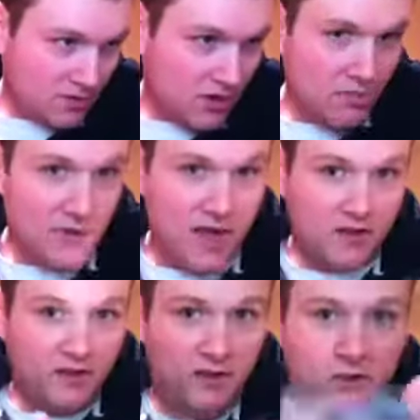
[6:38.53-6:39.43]
Up
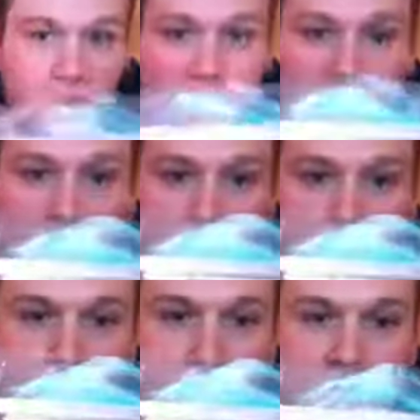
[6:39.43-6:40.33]
next, we got
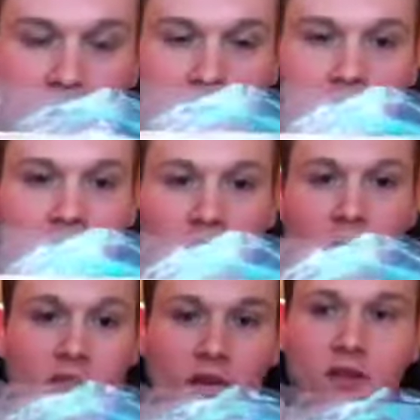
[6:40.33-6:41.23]

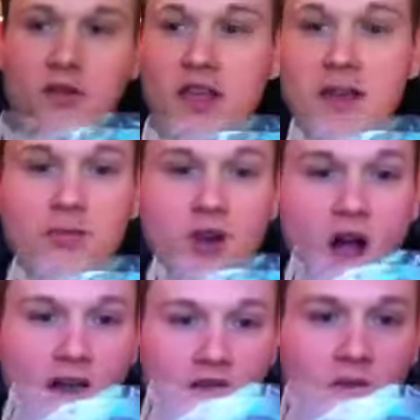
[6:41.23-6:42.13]
same
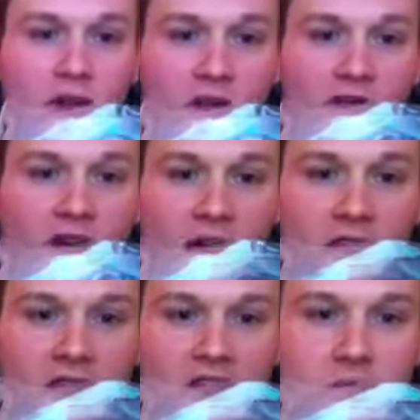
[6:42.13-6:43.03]
product, 2005
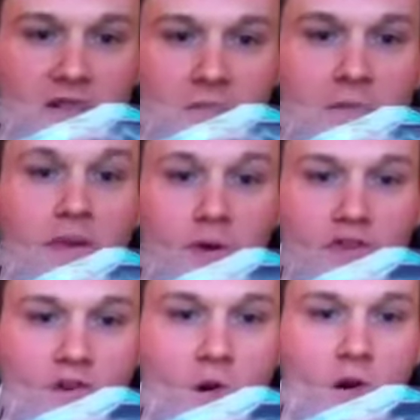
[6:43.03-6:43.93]
Sage Premium
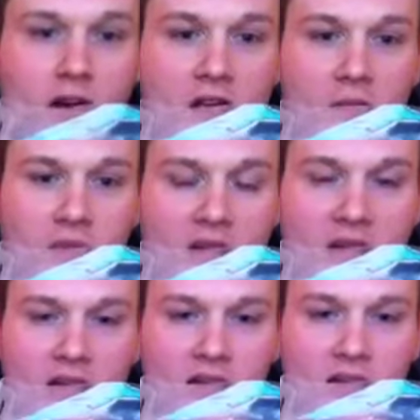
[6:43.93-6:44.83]
Portrait Autographs
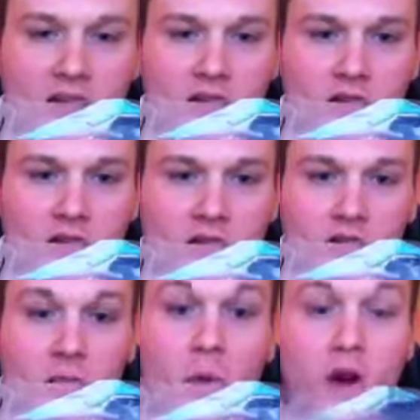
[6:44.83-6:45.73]
Black.
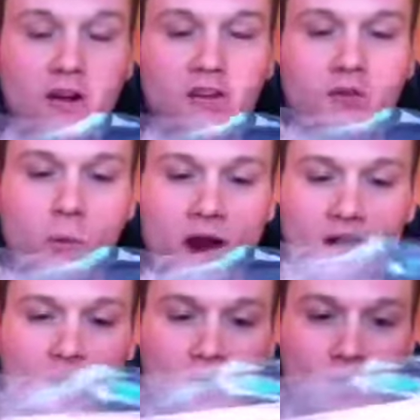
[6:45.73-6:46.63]
DeMarcus
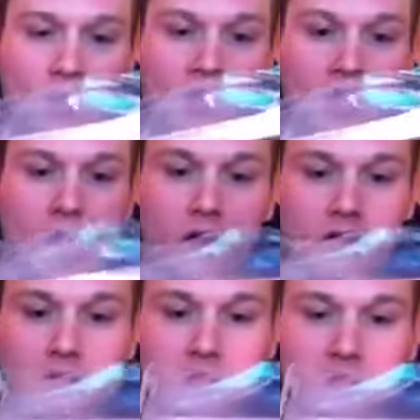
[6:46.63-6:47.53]
Ware, rookie
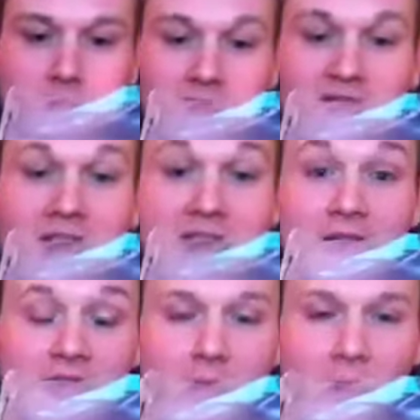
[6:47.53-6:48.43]
auto, number
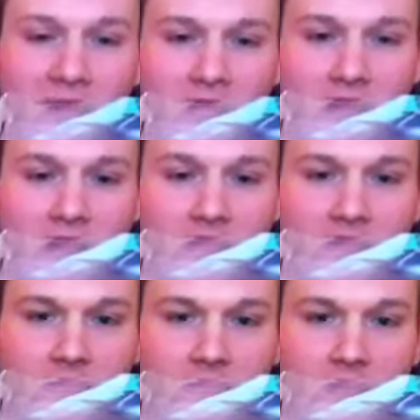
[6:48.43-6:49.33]
5 out of 25.